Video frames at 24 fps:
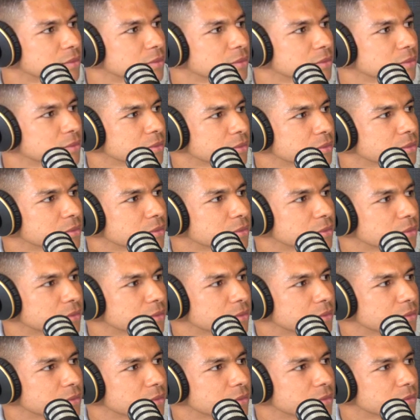
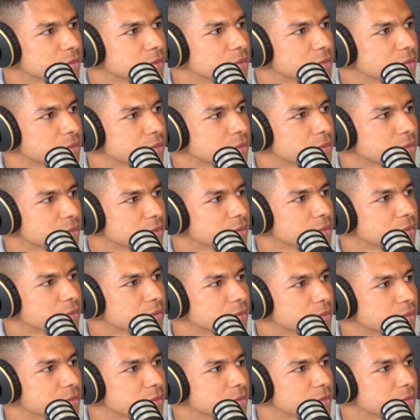
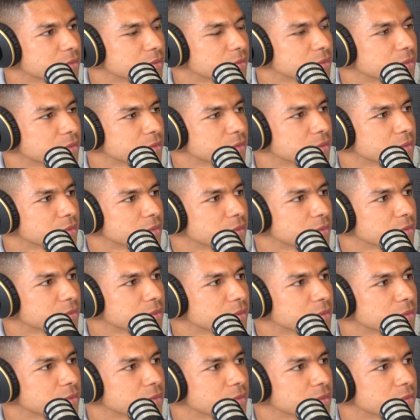
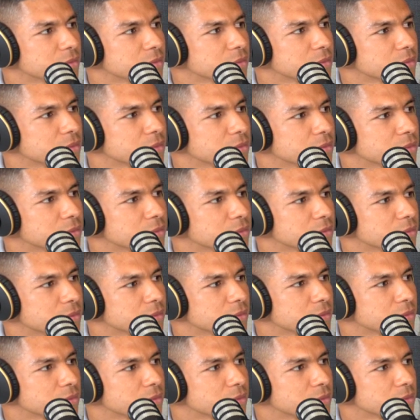
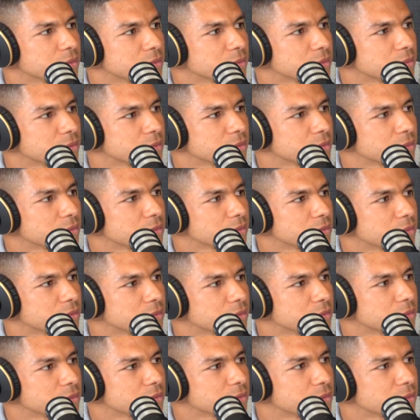
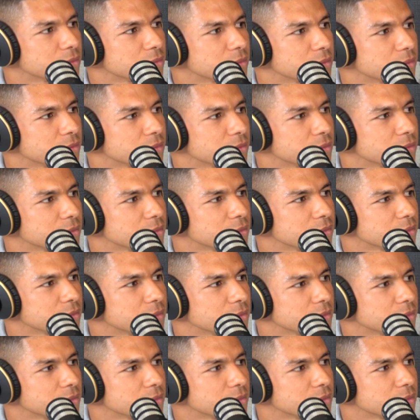
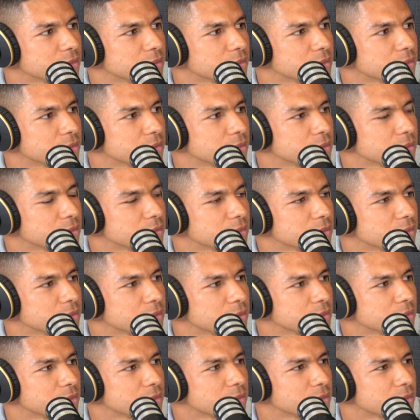
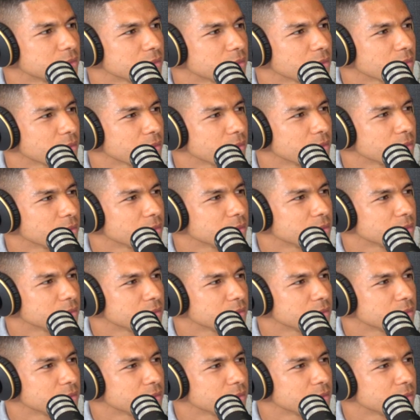This person isn't speaking.